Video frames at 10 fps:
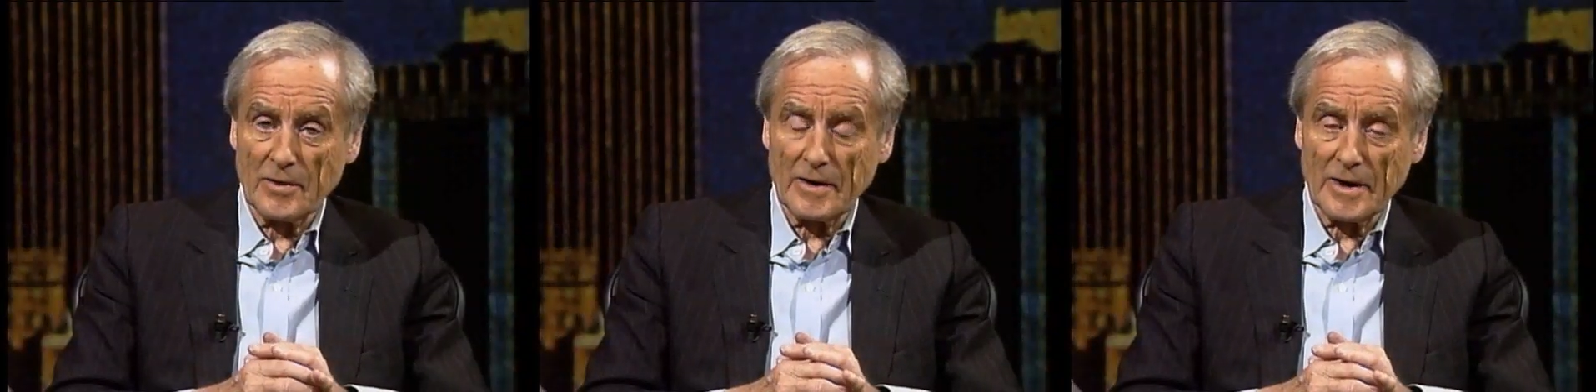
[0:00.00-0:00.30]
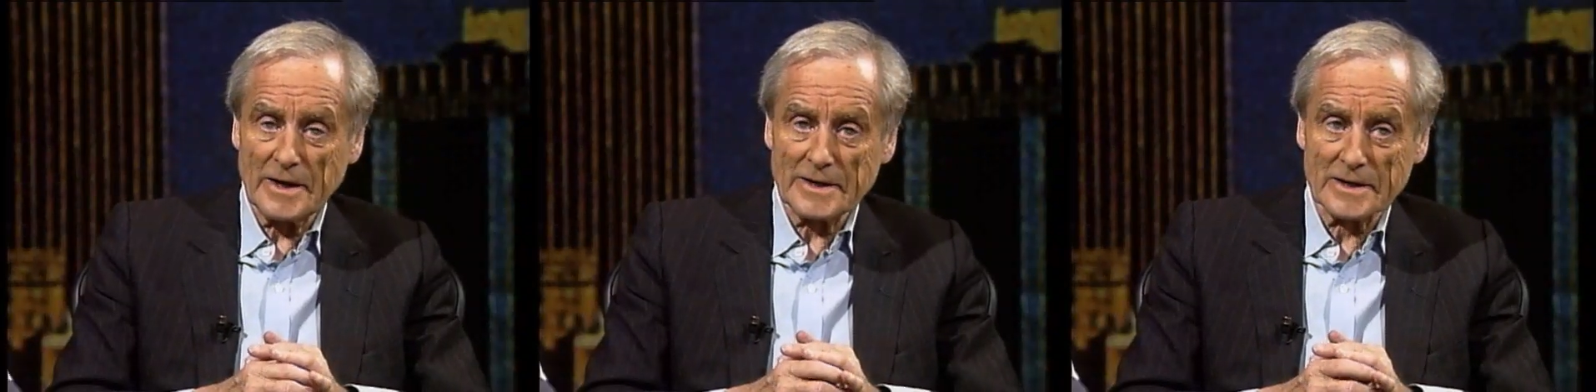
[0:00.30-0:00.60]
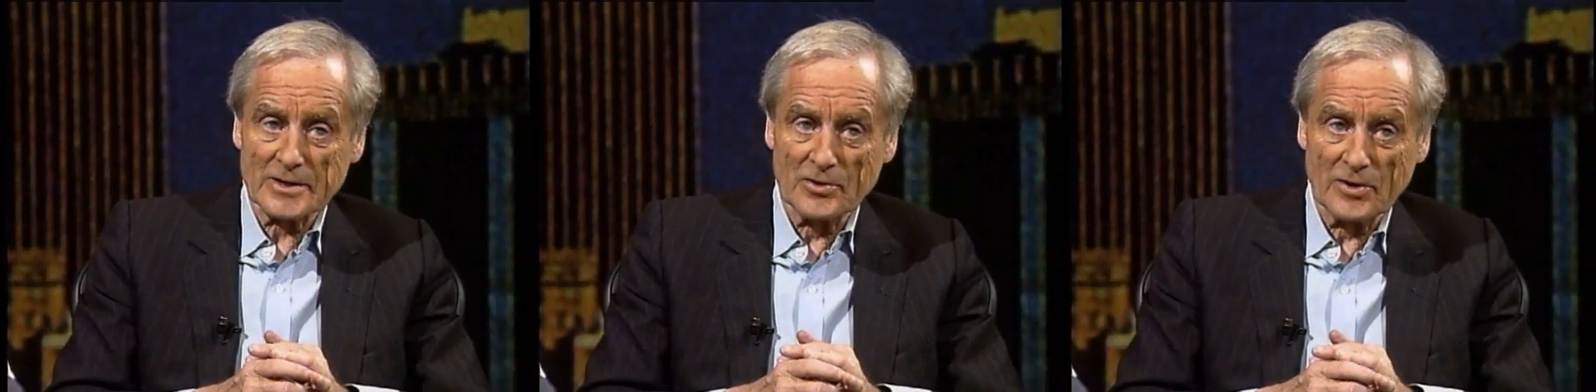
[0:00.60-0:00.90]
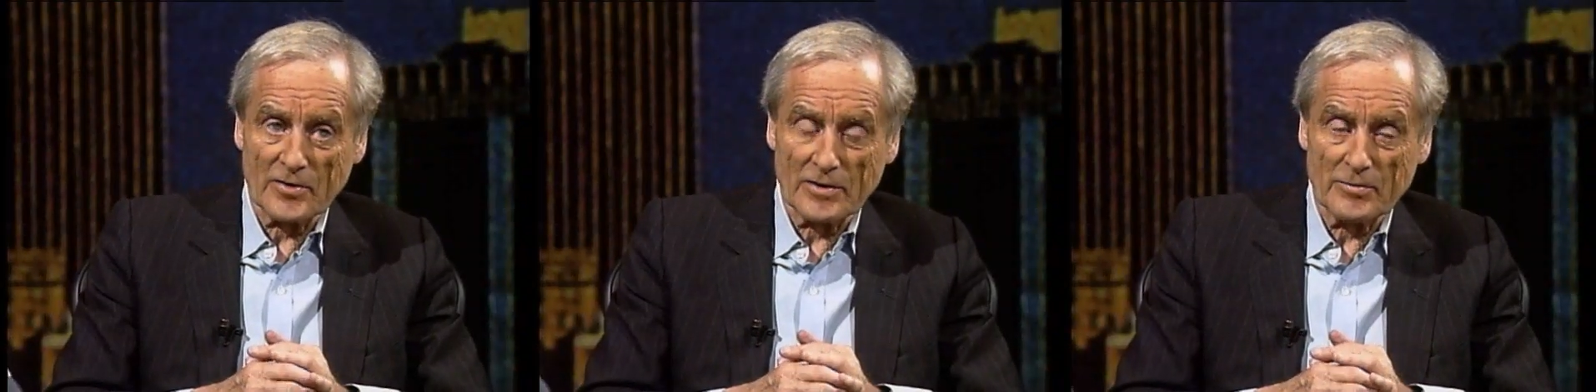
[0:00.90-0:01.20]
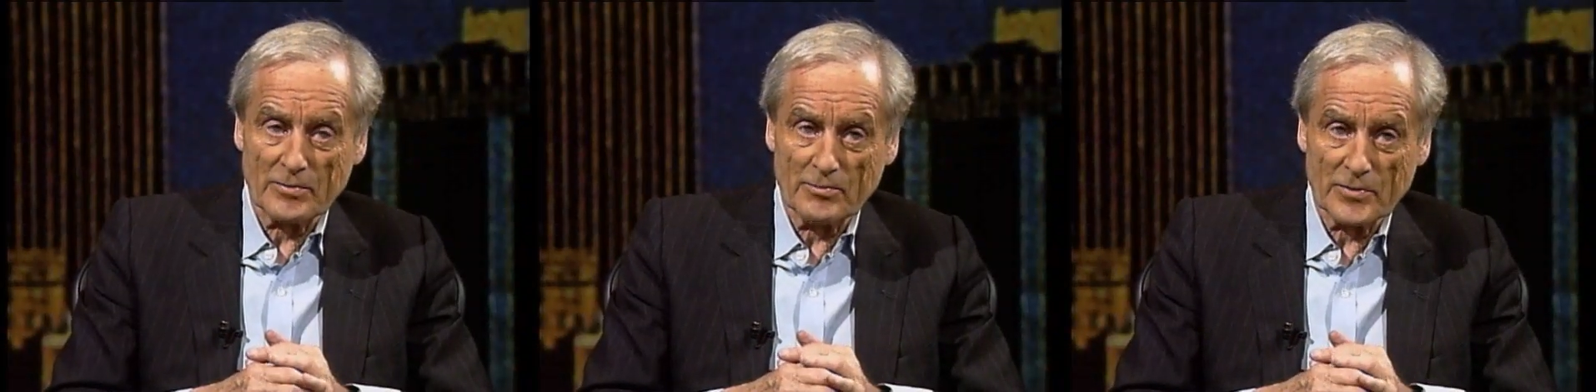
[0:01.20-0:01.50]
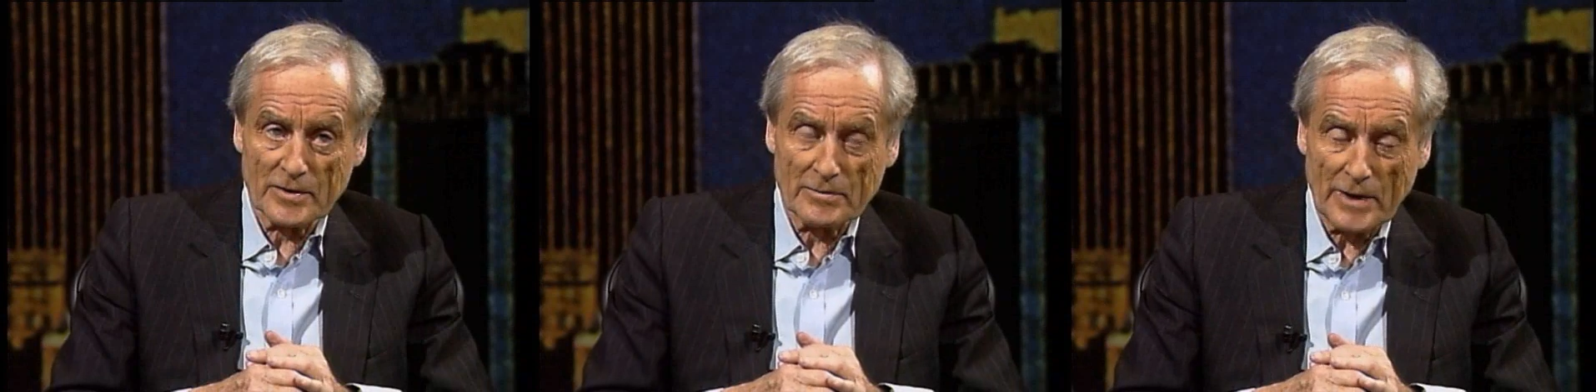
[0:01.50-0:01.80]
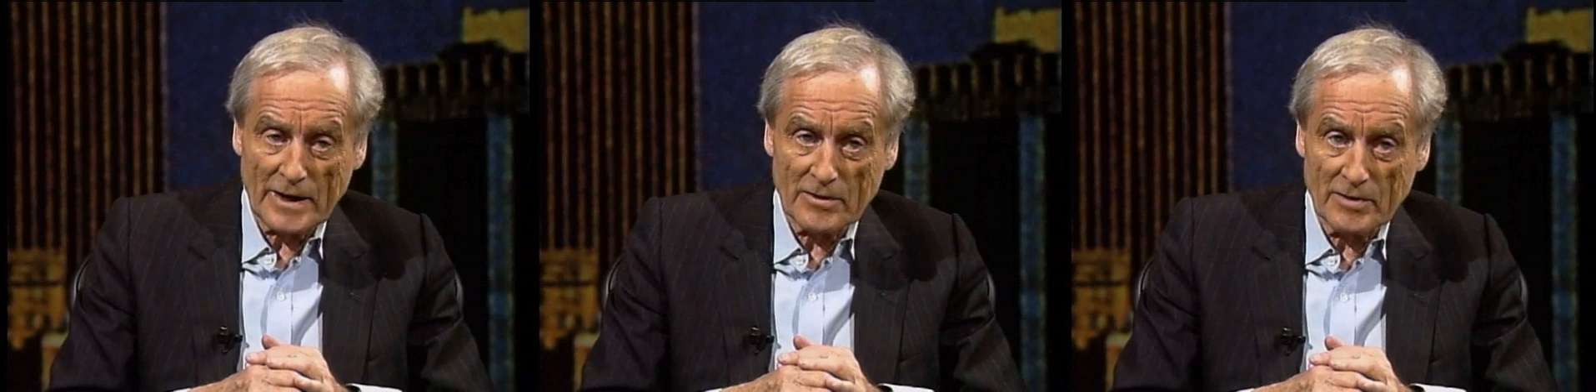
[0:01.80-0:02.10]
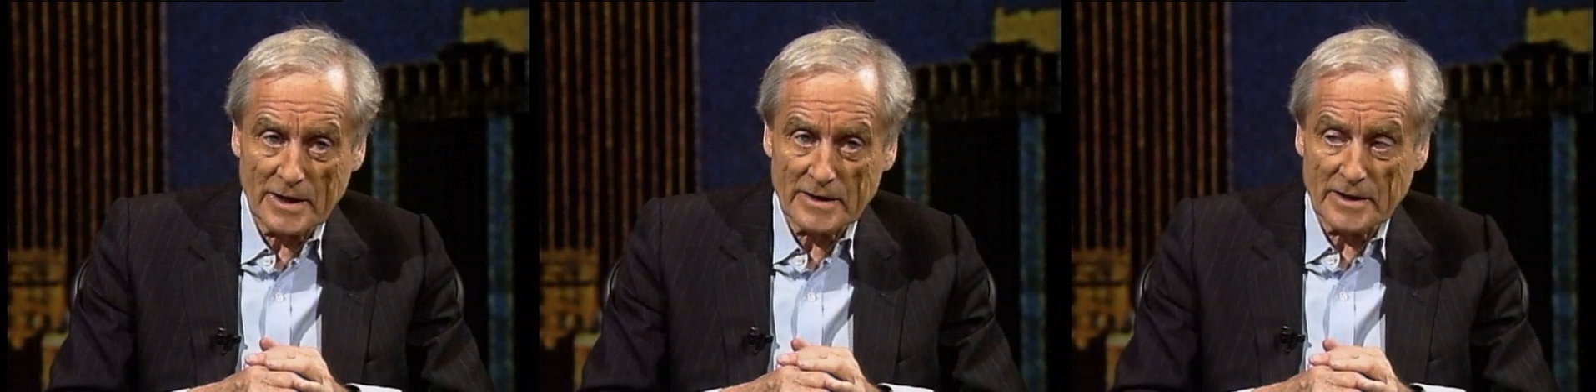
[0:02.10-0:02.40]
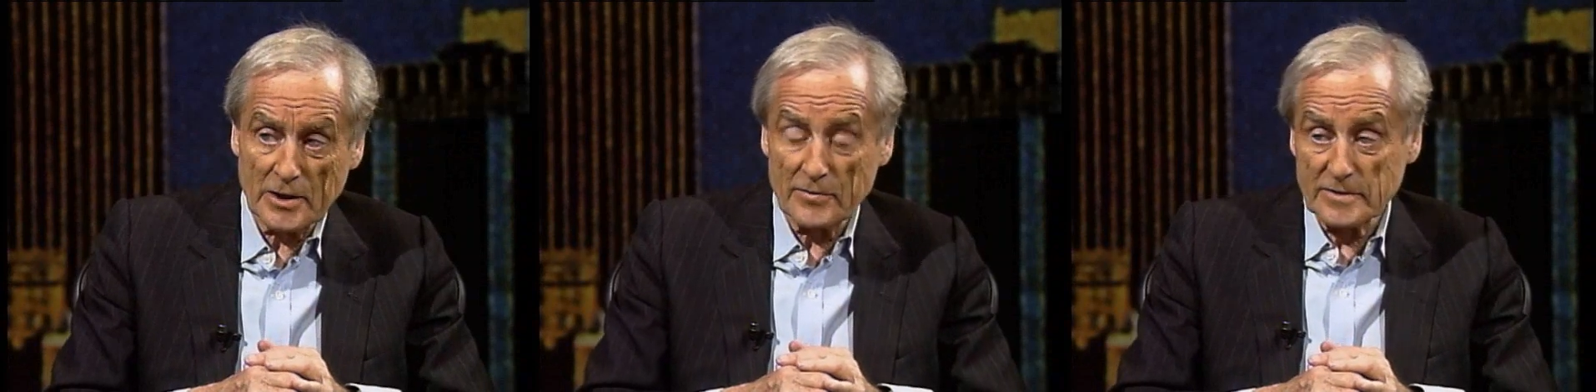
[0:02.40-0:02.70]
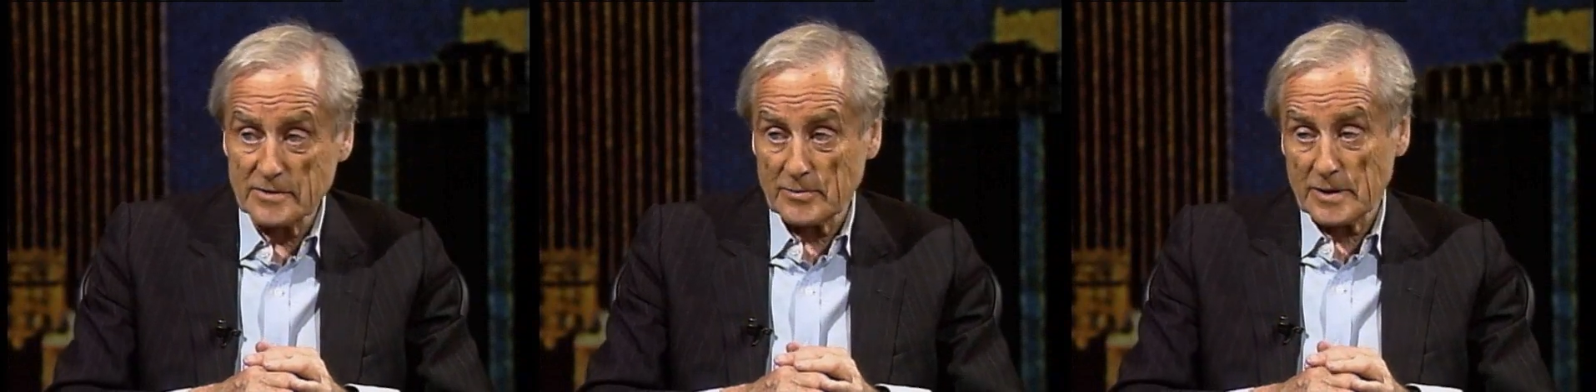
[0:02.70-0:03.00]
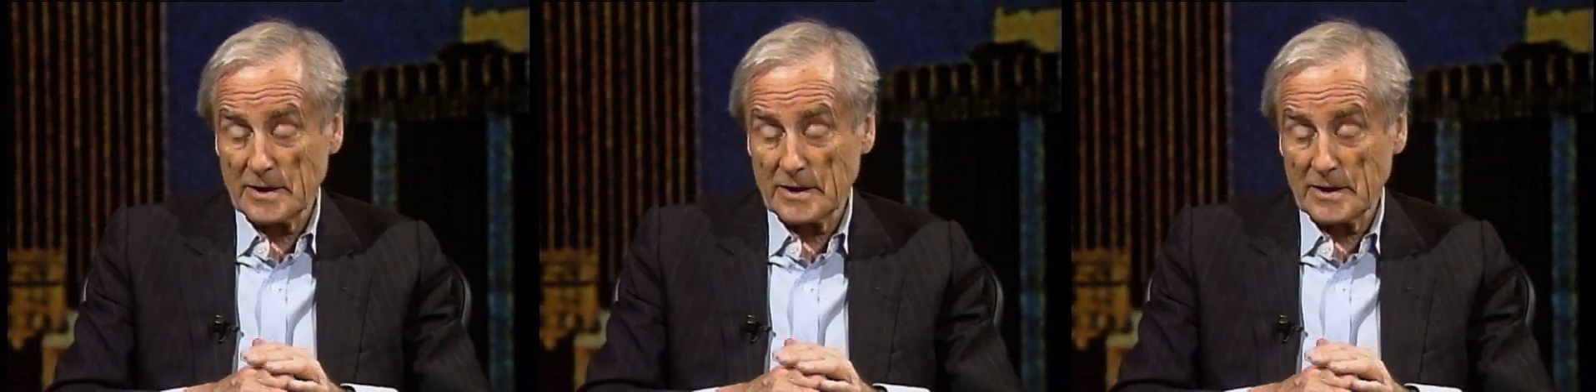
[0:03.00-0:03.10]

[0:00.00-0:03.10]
I didn't call it that. The man who handed over to me,